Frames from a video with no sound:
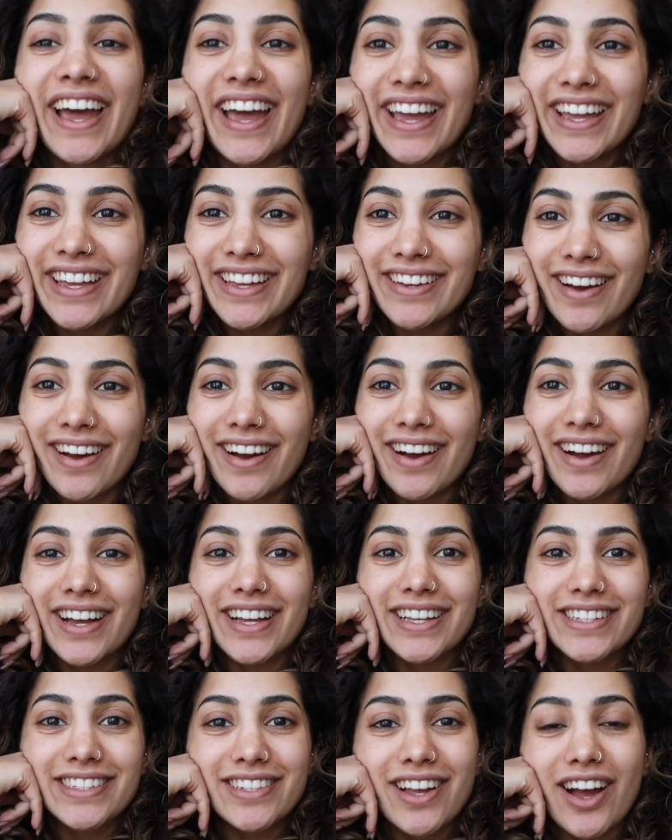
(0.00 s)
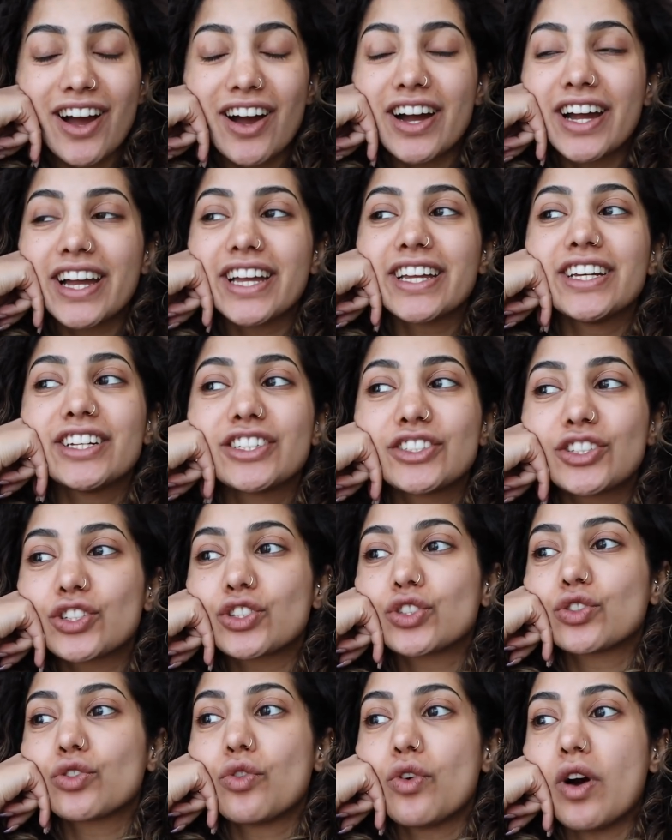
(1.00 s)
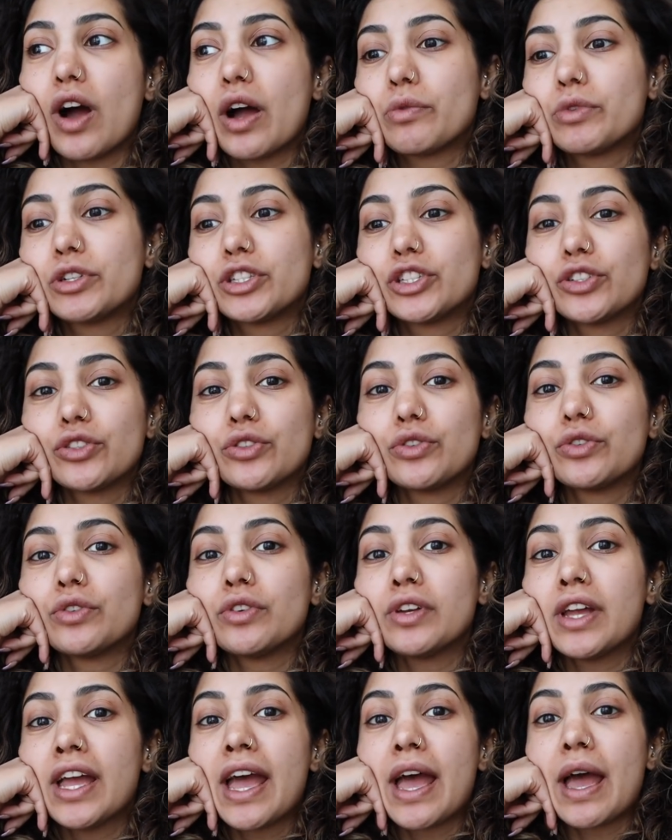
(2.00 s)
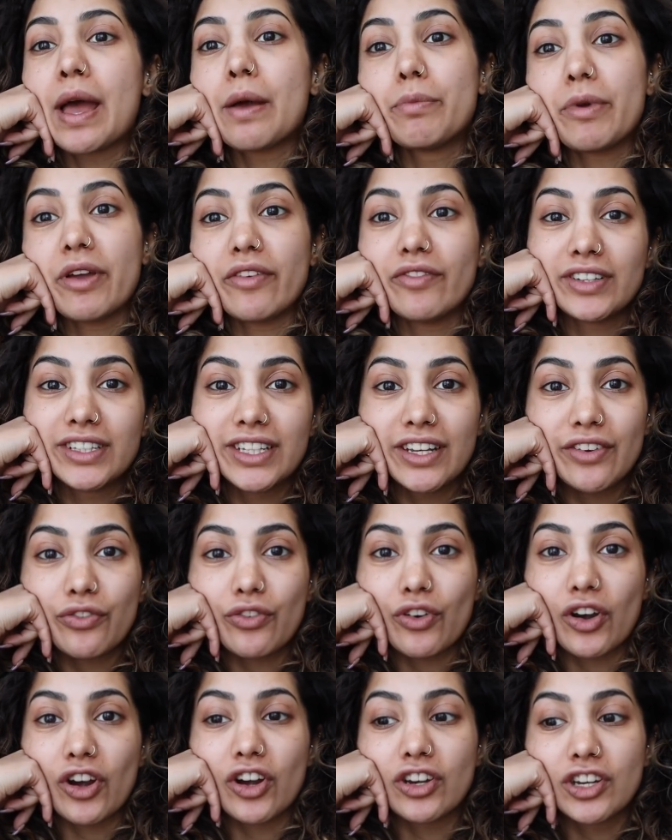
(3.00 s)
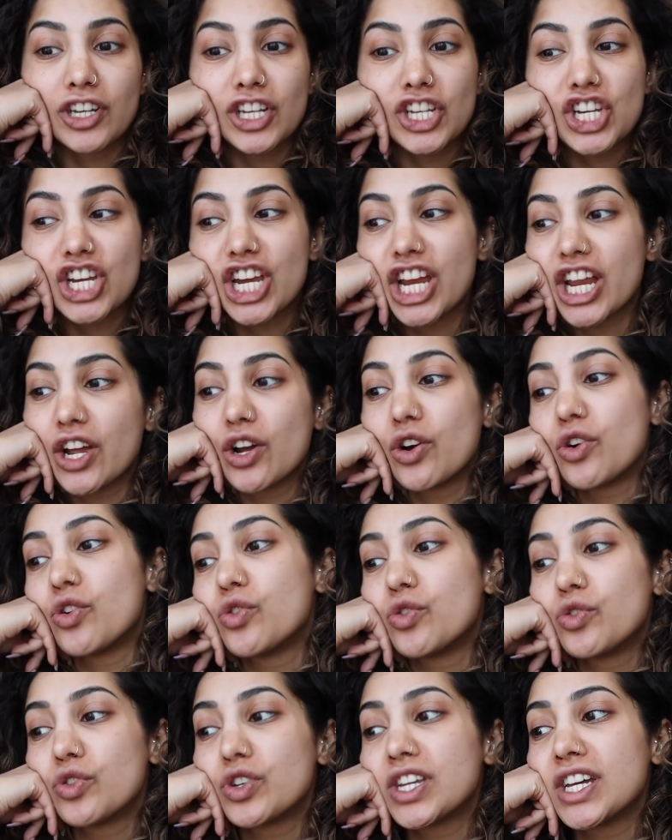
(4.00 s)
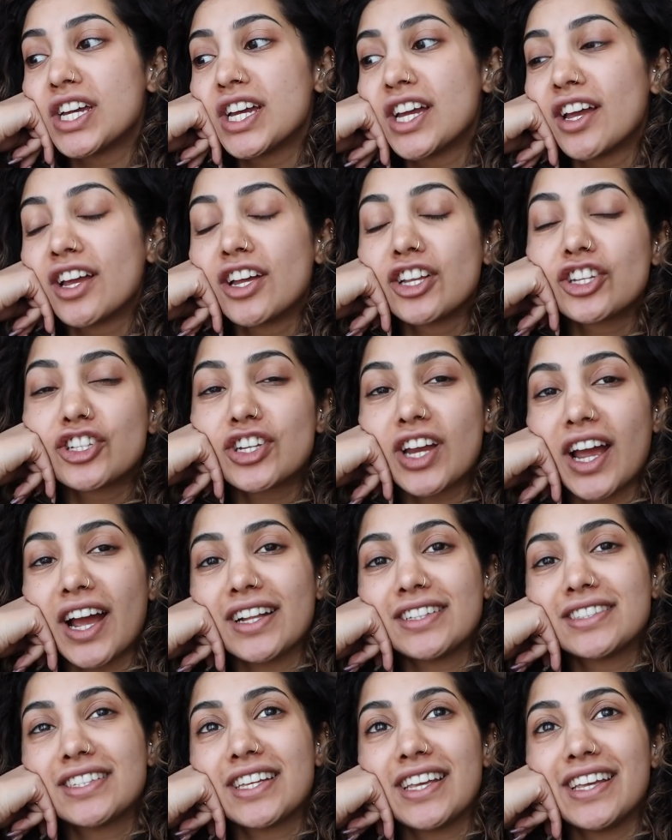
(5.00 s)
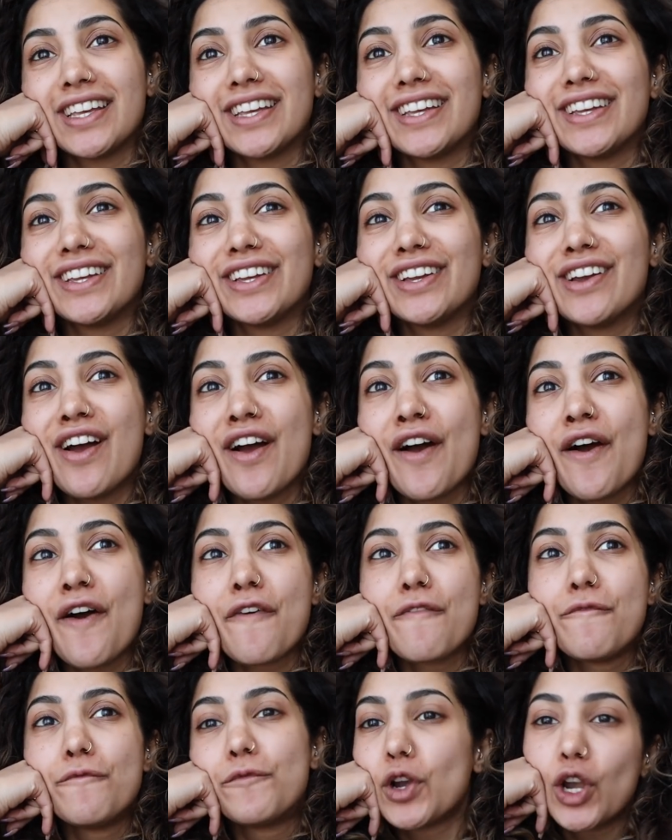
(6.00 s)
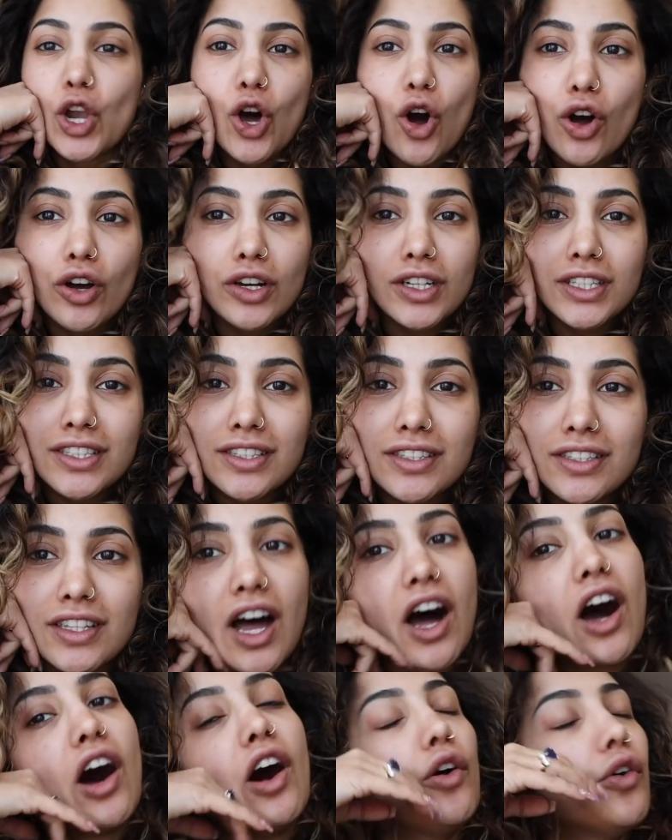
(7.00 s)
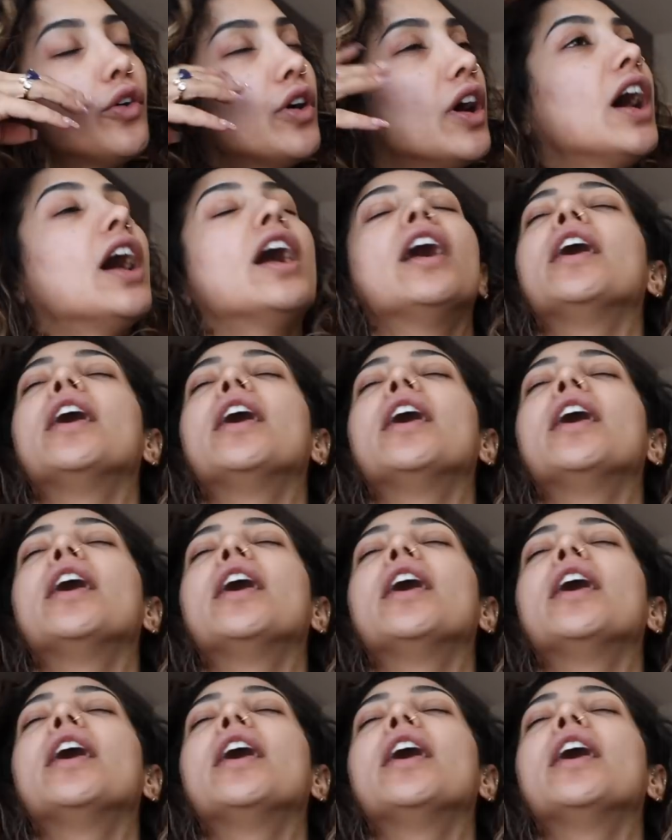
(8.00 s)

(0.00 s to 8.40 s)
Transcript: Hey guys, I just thought I would do a bit of a different chilled, chatty, blog style,